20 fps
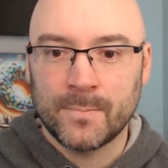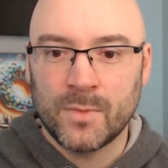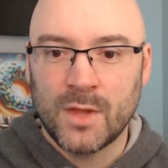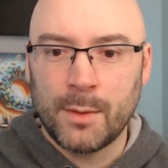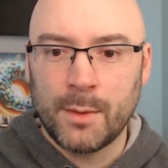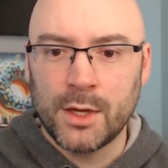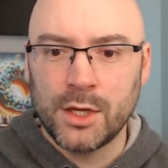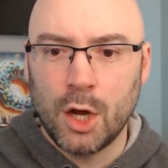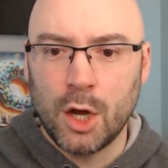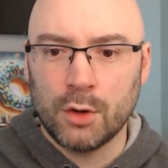
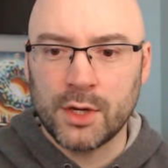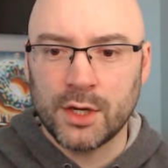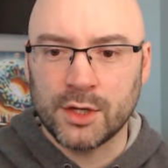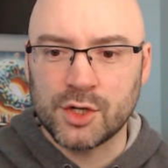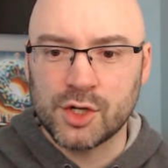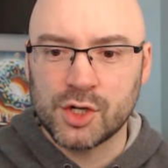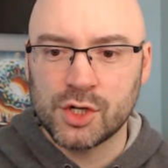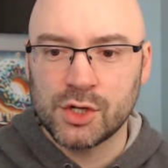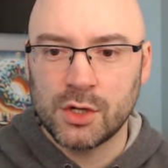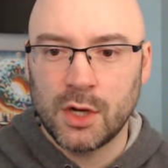How about
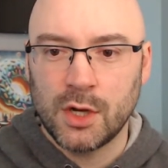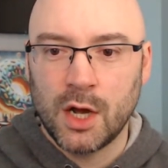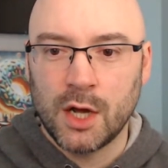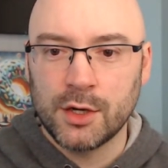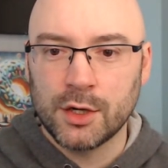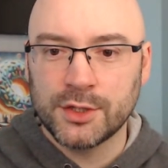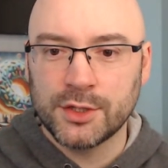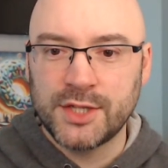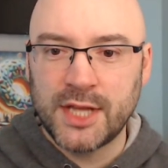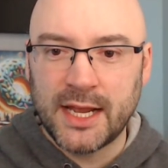Jokic?
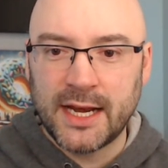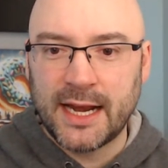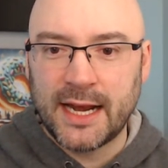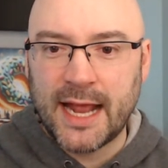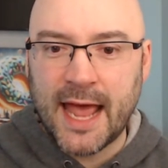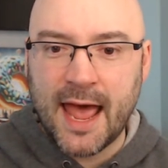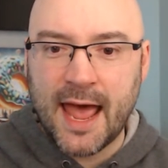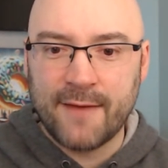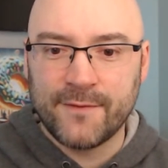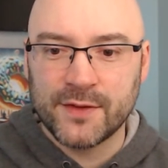Under
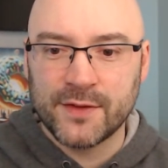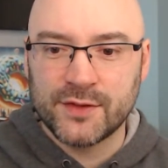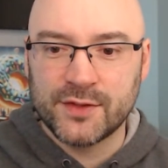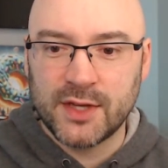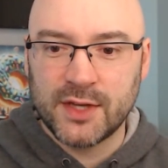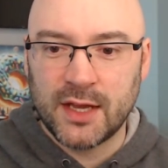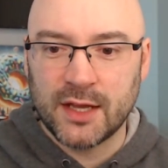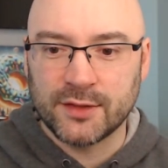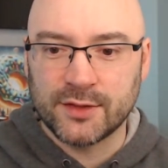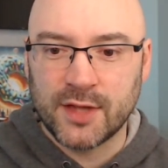10.5
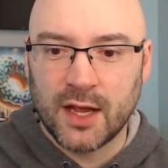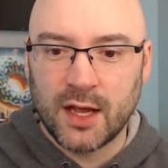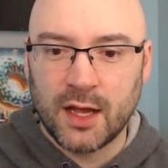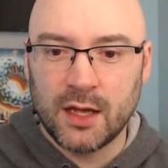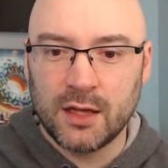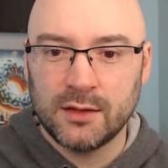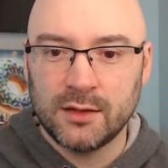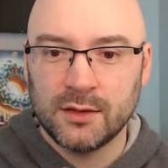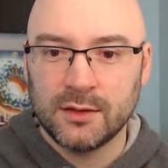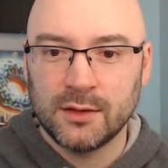assists, huh?
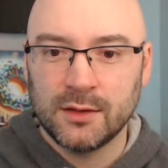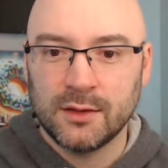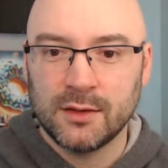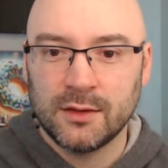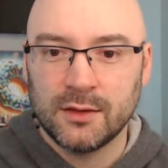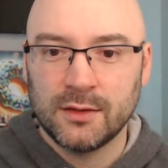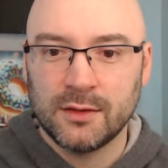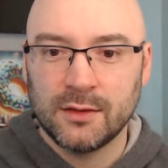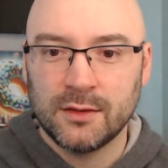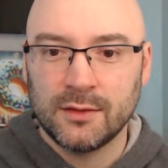
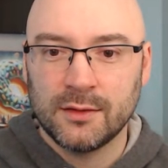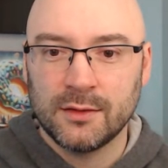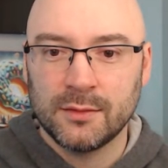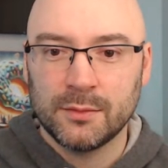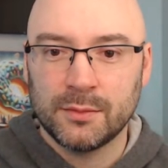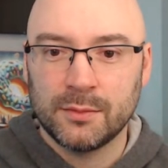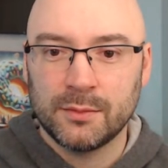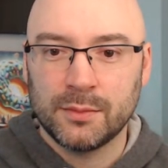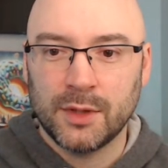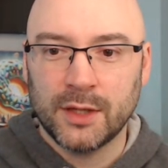
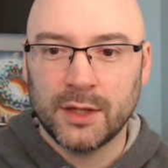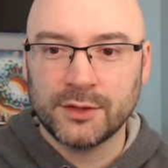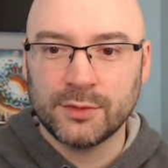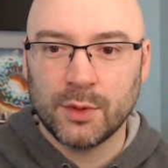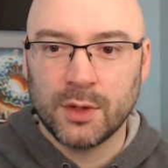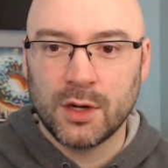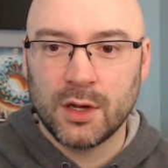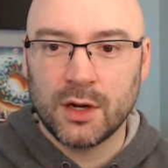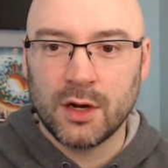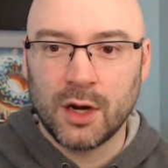Plus
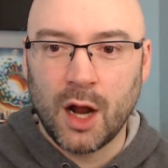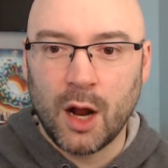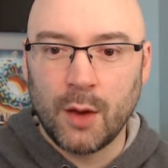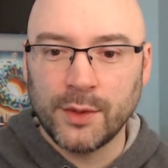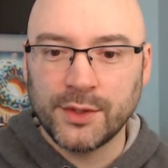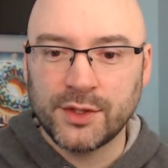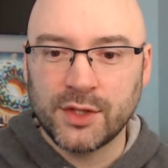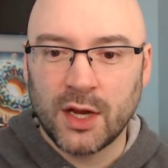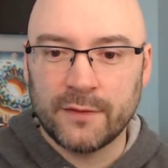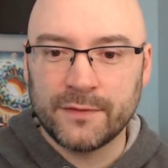100.
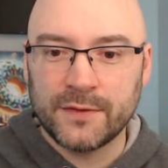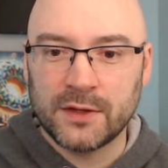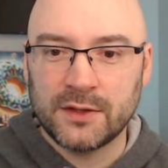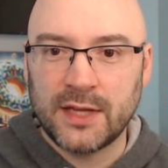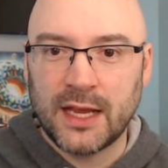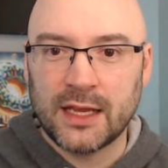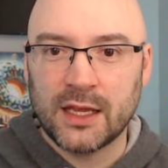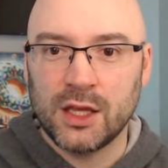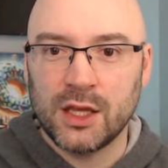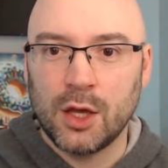Always tough to
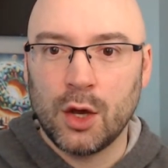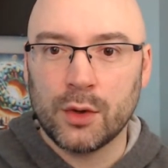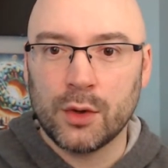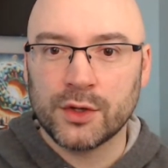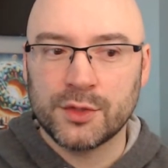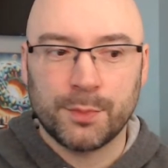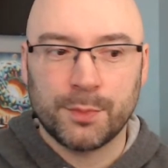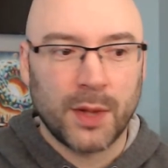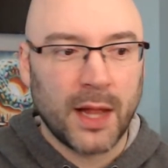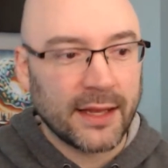take a
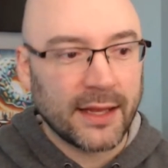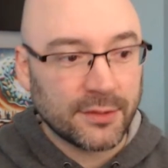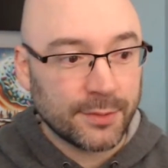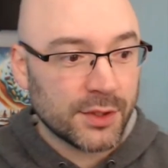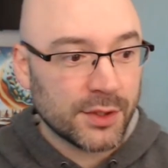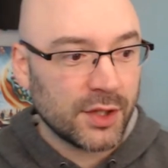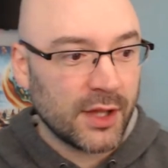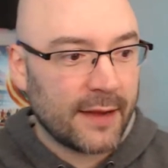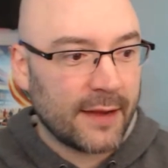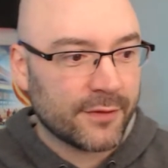Jokic play,
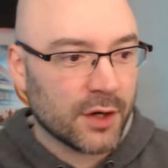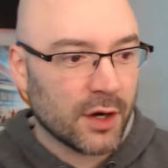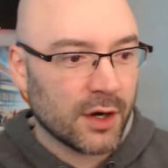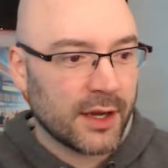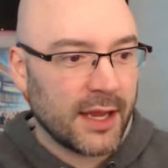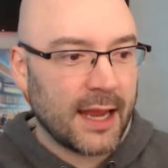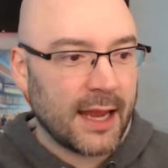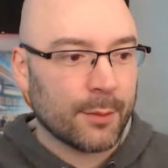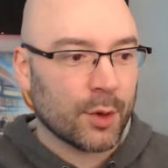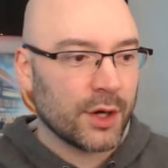especially after a
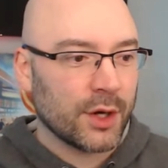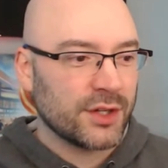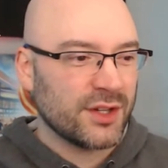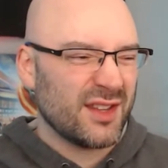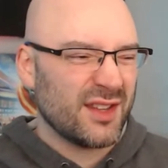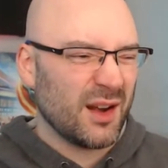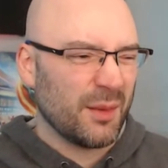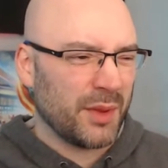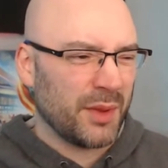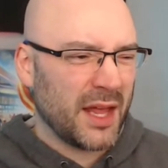game where he just
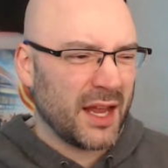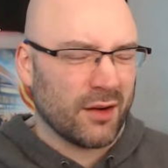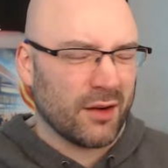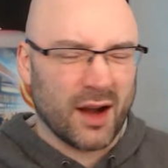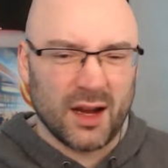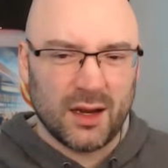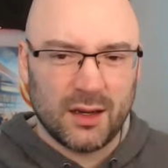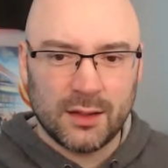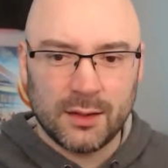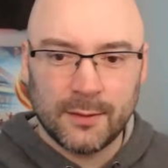didn't play
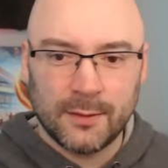great.